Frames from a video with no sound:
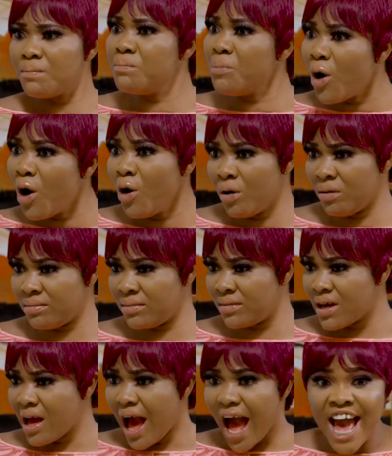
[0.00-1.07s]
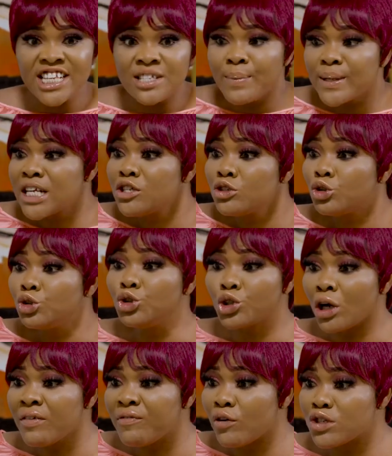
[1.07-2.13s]
Mom, I expected you to
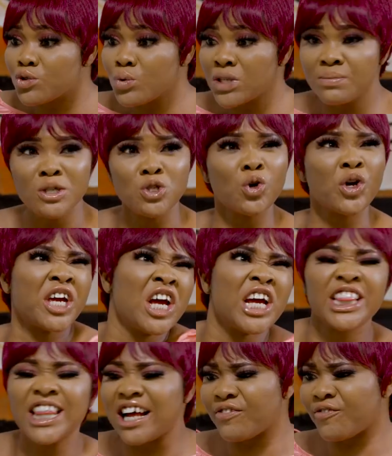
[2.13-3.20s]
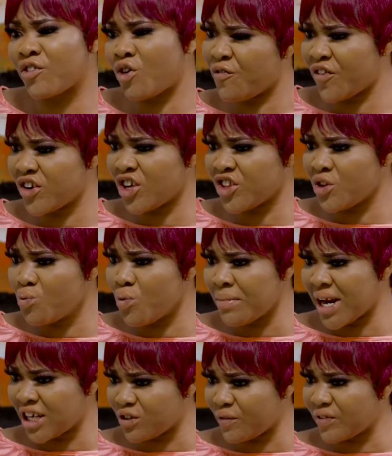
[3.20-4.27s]
join force with me to kick that good-for-nothing
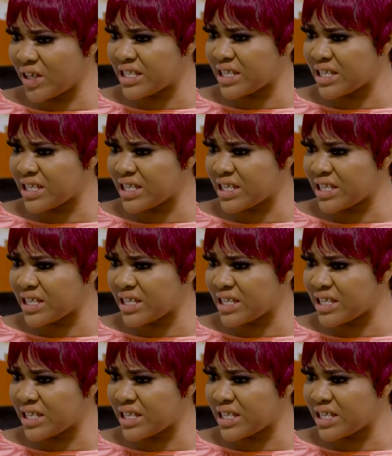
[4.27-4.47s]
woman out of